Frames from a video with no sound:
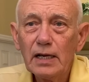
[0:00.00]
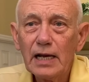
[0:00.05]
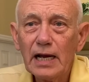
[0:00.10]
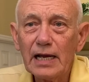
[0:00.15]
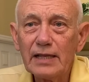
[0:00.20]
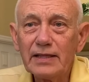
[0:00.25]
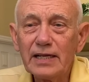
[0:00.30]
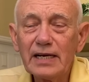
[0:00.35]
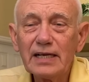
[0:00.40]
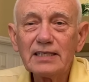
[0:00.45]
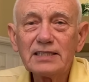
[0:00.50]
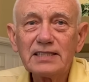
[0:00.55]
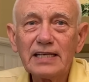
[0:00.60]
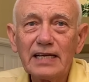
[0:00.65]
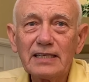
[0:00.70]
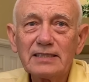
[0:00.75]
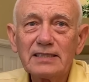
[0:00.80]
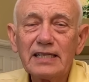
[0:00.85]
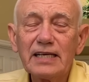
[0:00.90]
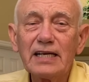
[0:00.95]
And then he
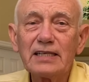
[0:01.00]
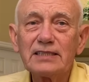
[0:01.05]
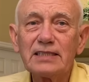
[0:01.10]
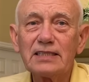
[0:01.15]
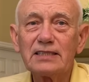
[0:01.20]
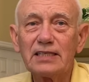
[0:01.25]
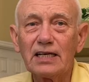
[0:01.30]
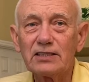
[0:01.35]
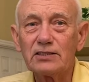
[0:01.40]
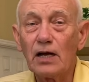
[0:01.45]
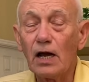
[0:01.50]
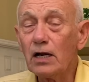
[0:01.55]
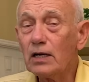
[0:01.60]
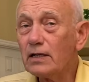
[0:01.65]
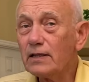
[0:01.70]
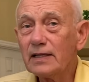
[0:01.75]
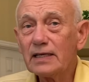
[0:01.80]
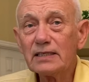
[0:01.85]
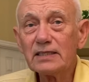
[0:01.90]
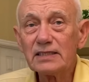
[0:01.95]
says this, he says, all
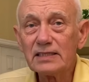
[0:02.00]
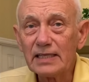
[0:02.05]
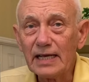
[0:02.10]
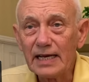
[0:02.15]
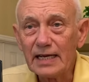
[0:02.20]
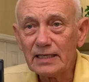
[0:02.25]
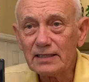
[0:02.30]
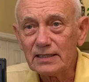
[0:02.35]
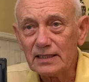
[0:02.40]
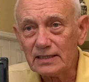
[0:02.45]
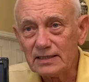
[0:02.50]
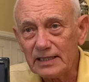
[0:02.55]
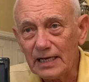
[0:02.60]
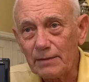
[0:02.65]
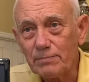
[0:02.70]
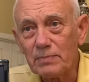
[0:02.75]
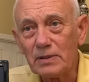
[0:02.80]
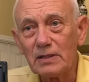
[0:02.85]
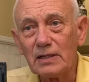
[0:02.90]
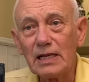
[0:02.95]
of these things,
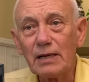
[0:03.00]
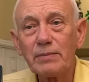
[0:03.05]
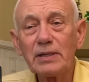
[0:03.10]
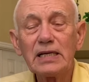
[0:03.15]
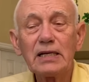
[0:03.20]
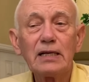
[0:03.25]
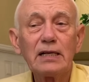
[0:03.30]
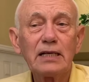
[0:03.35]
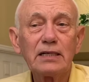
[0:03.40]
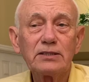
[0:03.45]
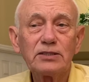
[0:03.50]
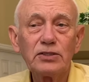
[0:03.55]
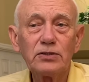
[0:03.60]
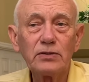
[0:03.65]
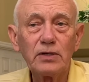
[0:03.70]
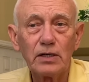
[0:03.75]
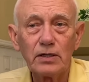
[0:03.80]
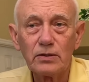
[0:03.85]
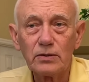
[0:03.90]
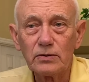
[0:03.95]
except let me let you
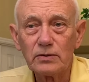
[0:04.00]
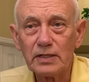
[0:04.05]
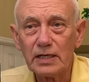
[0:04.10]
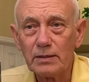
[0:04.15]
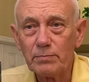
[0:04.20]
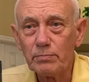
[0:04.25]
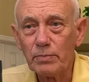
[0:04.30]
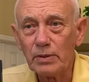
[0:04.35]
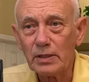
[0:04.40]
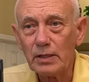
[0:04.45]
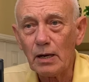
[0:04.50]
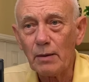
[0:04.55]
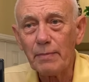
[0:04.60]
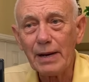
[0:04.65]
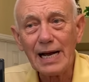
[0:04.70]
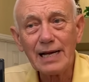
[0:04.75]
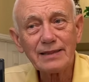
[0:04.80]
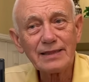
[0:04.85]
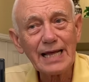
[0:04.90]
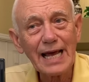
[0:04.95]
know that, but
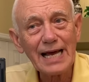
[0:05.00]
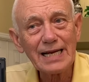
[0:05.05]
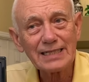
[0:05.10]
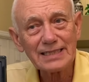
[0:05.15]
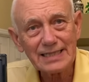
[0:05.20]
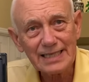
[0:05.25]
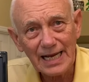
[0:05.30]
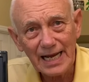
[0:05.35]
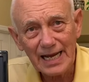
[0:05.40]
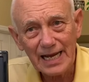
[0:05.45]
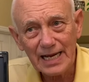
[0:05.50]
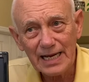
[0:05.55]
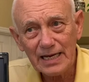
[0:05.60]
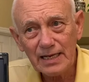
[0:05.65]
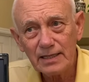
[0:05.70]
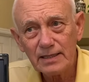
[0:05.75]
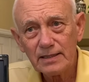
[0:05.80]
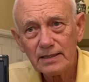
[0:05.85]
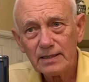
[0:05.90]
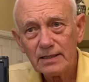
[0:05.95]
about that day,